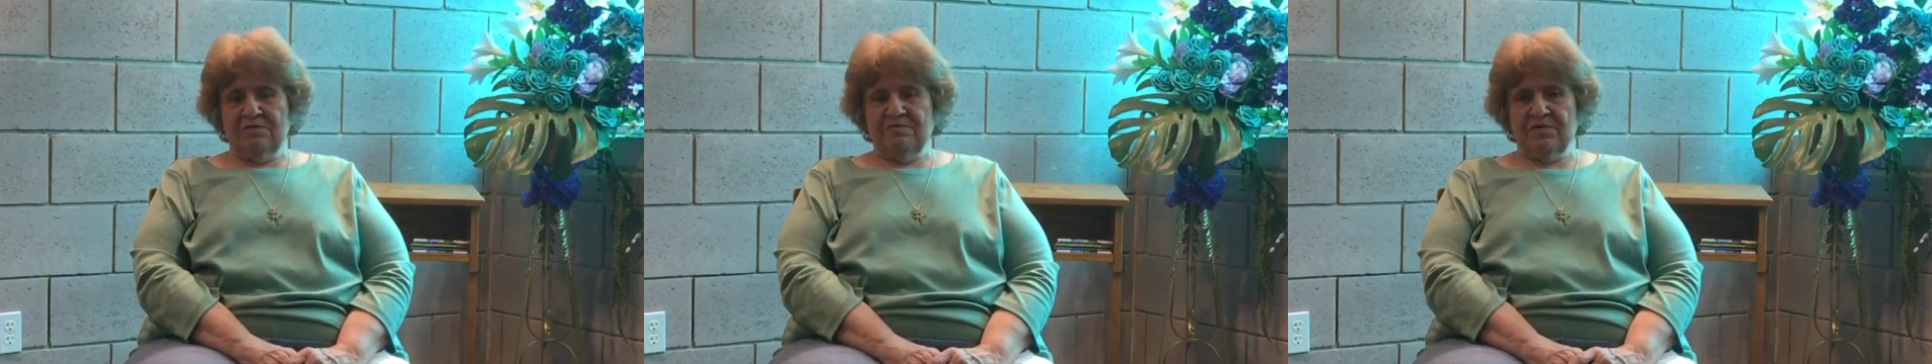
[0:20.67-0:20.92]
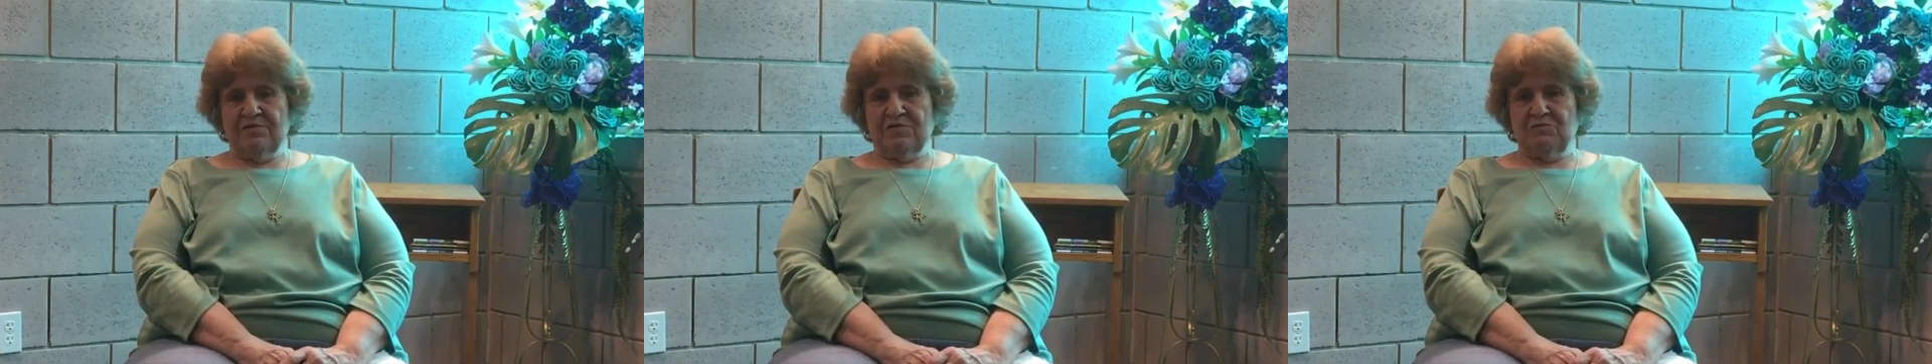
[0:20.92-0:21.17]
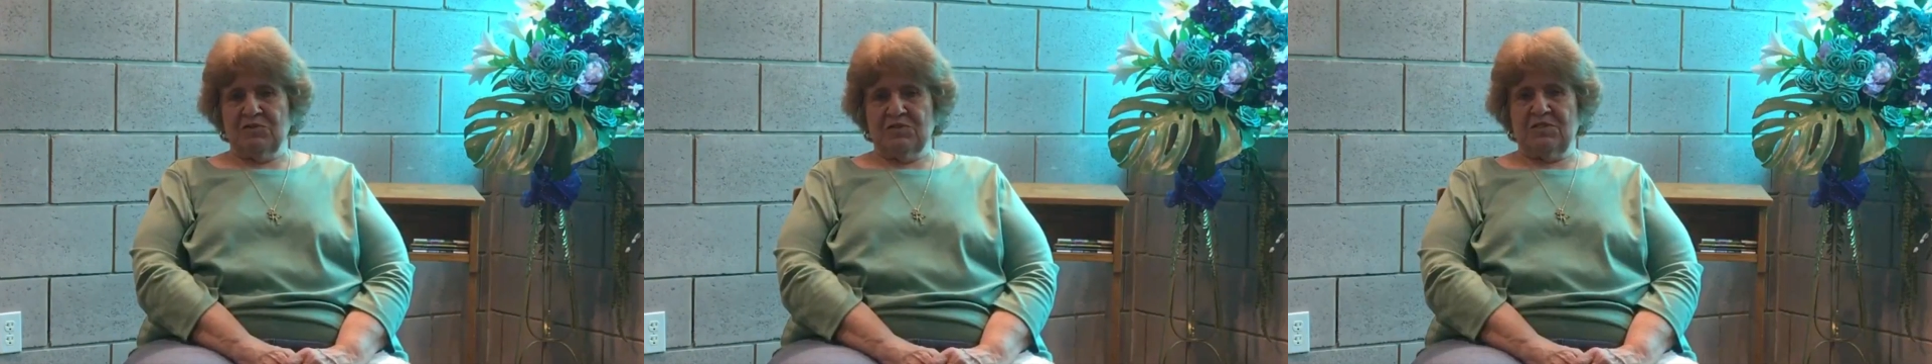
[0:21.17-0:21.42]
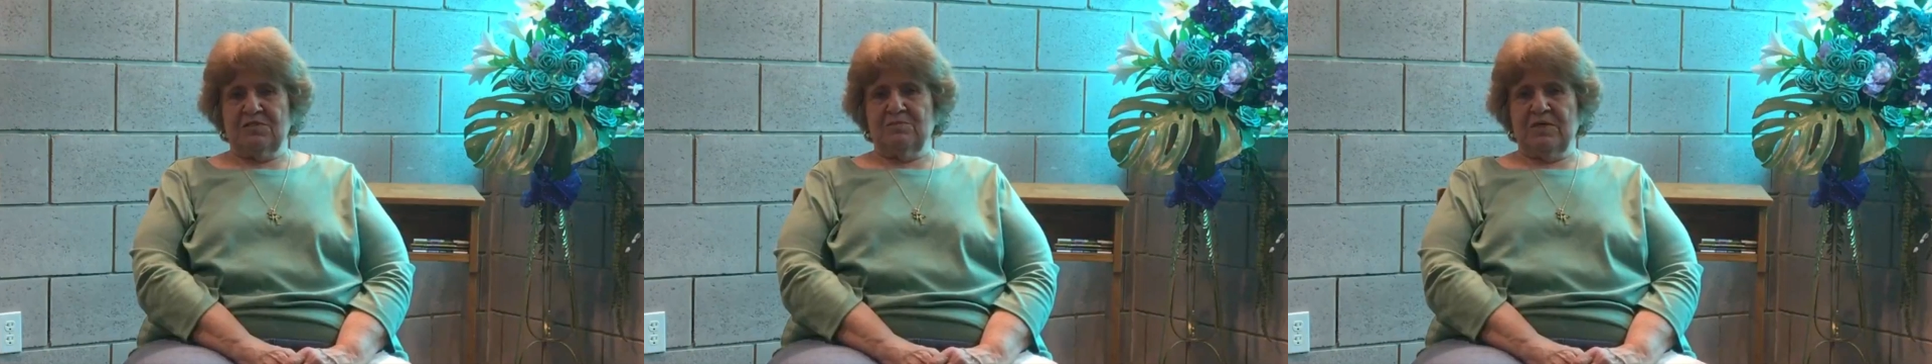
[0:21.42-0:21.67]
first with
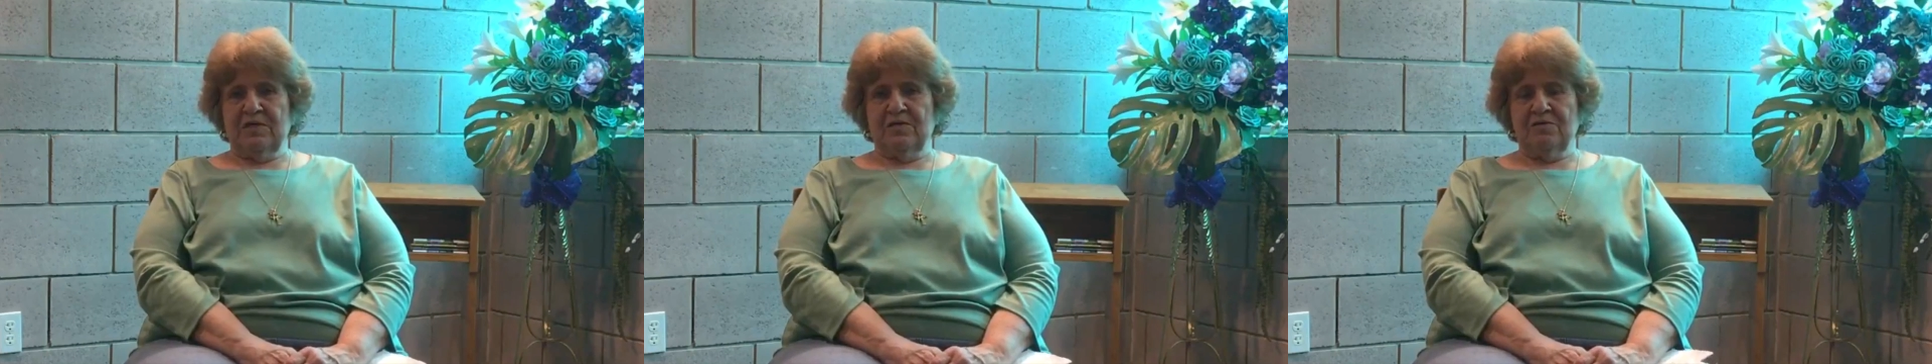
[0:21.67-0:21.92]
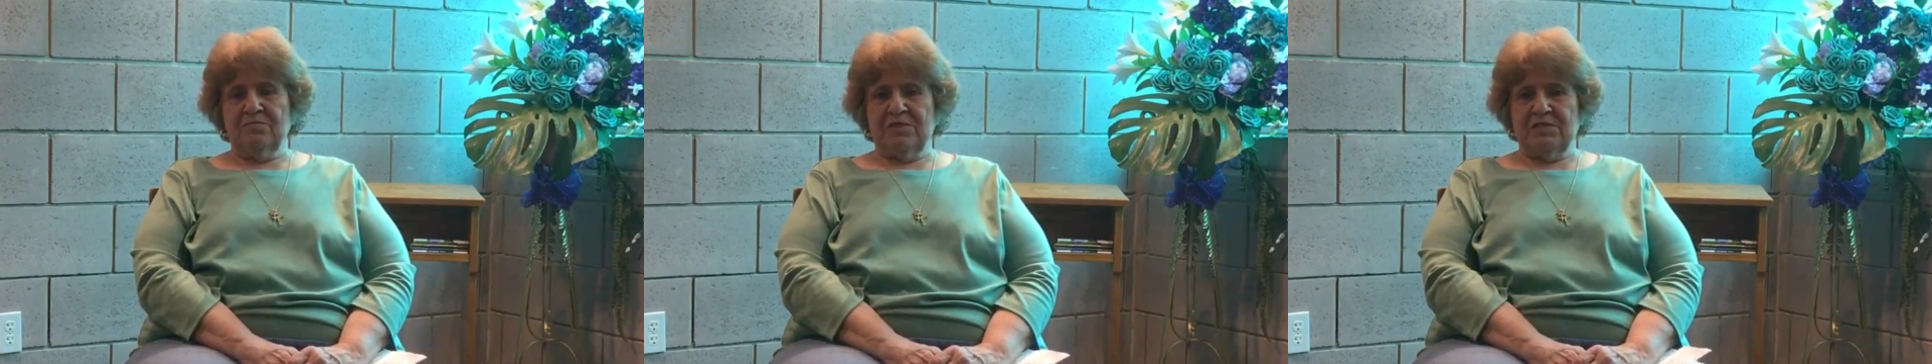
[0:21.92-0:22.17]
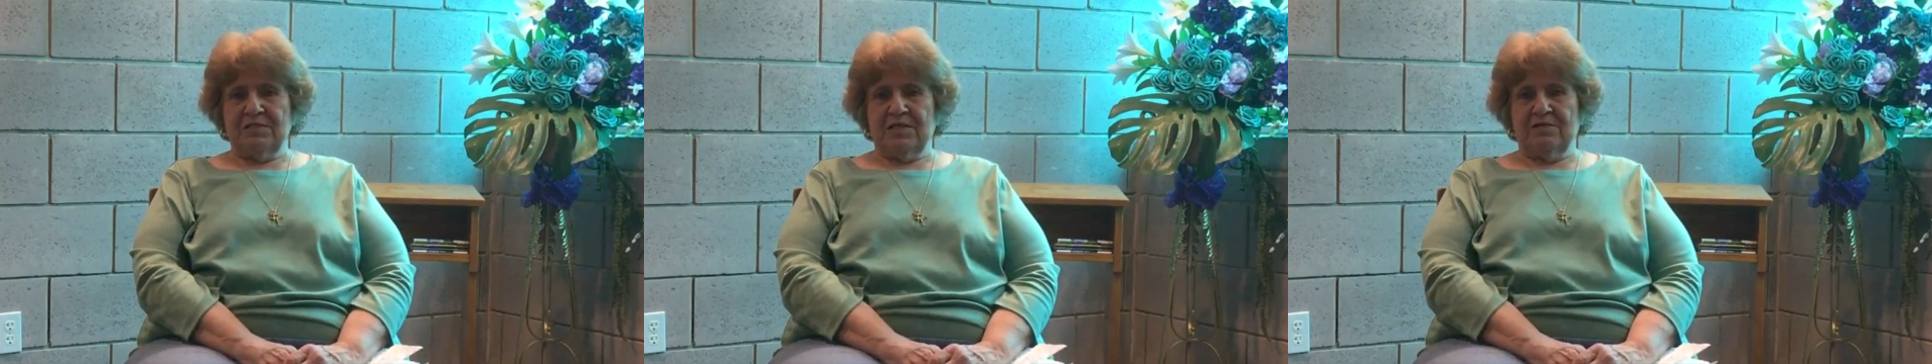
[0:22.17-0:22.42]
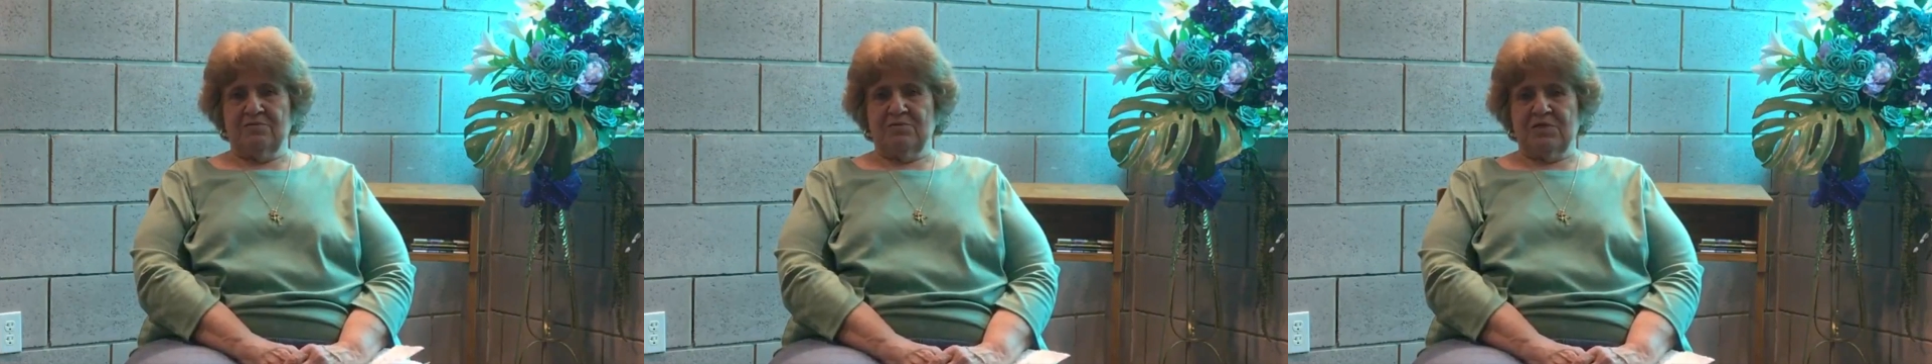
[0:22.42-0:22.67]
Tim Helm and
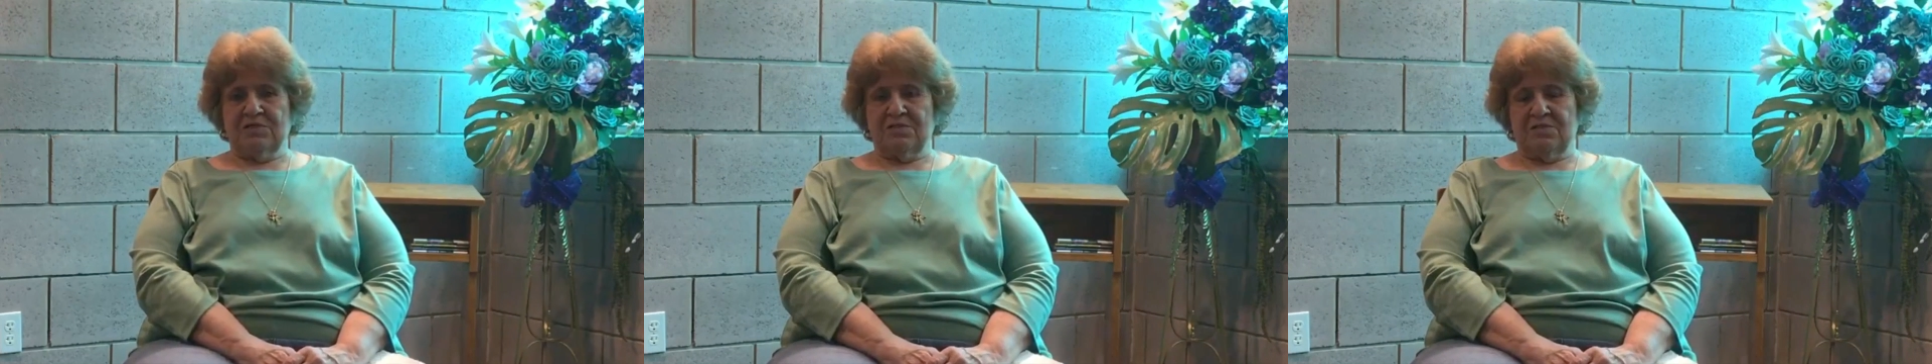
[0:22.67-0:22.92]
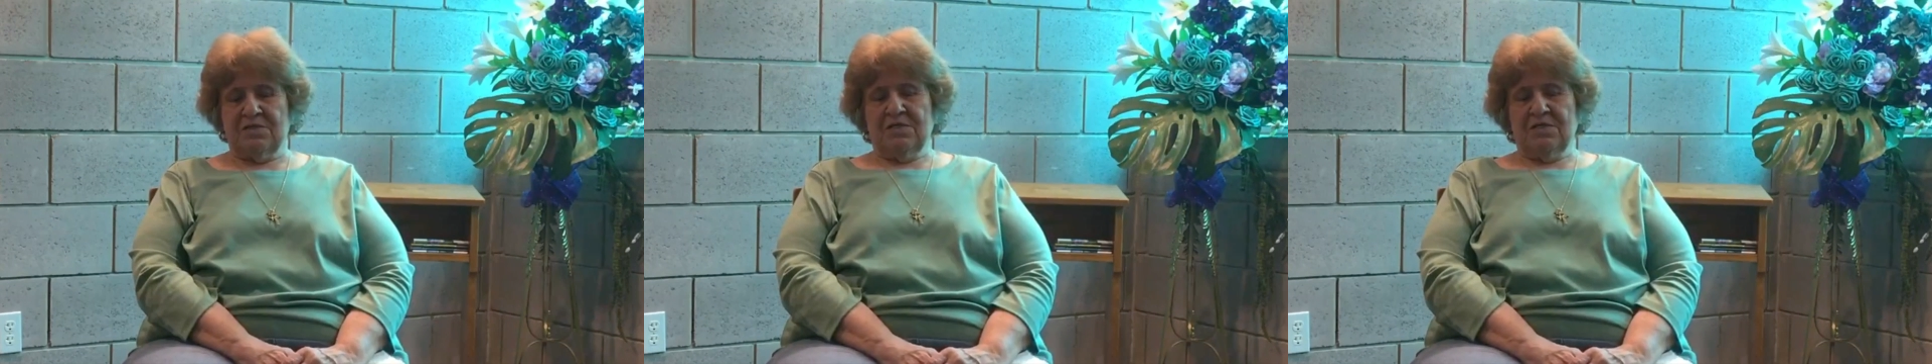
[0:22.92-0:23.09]
now with